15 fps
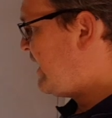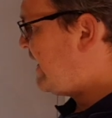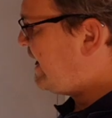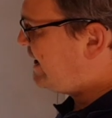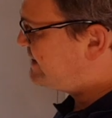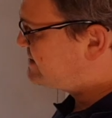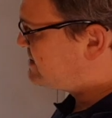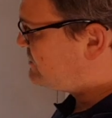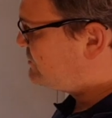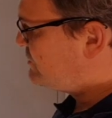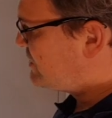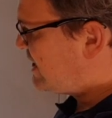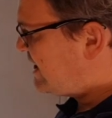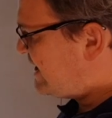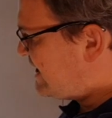and so you
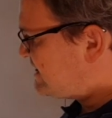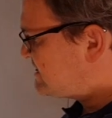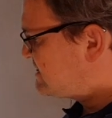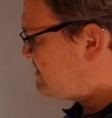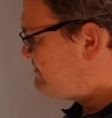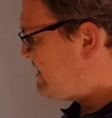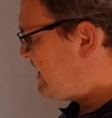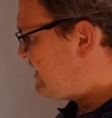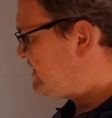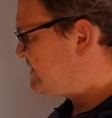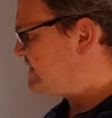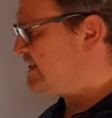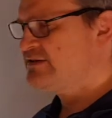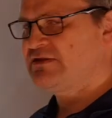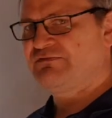can estimate
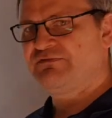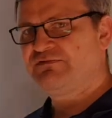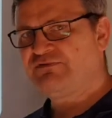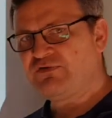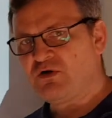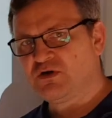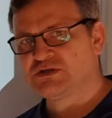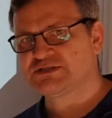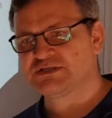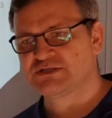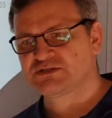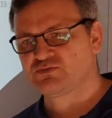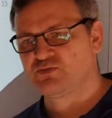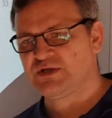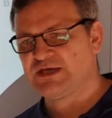that the
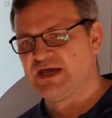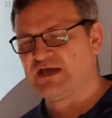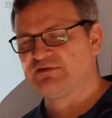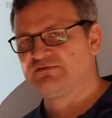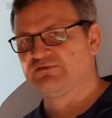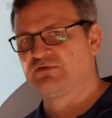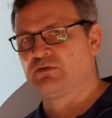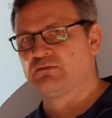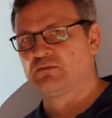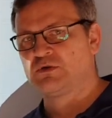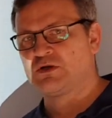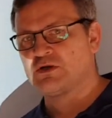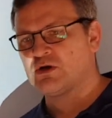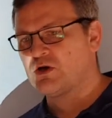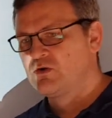forces we get
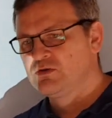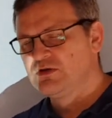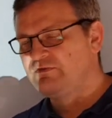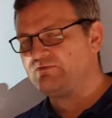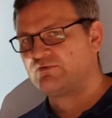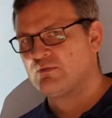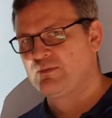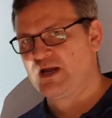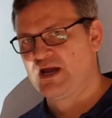only from